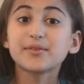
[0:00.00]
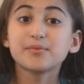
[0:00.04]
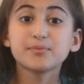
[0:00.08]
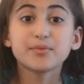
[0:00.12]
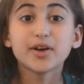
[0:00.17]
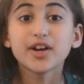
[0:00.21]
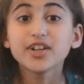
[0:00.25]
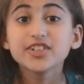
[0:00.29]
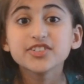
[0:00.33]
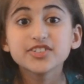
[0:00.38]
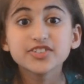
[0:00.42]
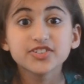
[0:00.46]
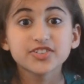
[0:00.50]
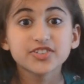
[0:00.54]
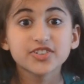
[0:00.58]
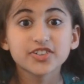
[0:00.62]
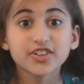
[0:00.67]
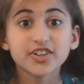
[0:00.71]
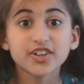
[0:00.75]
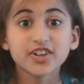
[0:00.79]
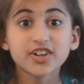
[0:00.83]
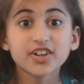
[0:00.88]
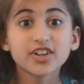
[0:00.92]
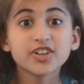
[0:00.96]
the
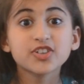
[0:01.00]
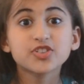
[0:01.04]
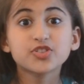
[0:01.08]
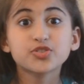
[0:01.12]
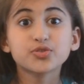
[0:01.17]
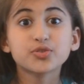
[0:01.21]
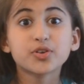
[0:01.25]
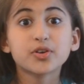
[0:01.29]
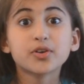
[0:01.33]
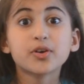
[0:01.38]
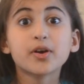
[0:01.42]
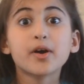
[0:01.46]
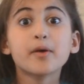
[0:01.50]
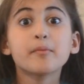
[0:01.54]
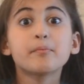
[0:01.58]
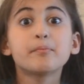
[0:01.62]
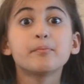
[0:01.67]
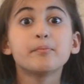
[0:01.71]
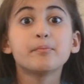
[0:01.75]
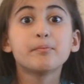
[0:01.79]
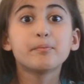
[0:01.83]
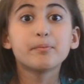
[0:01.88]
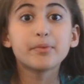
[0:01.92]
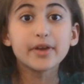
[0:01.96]
monster drew a
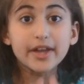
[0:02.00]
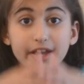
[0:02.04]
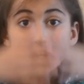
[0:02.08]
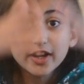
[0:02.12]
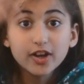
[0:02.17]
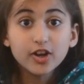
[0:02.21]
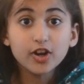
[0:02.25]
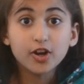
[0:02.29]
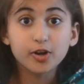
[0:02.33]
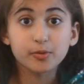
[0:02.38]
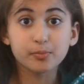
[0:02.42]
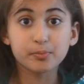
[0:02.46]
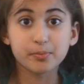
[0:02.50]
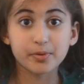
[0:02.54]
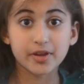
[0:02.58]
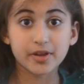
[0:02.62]
bigger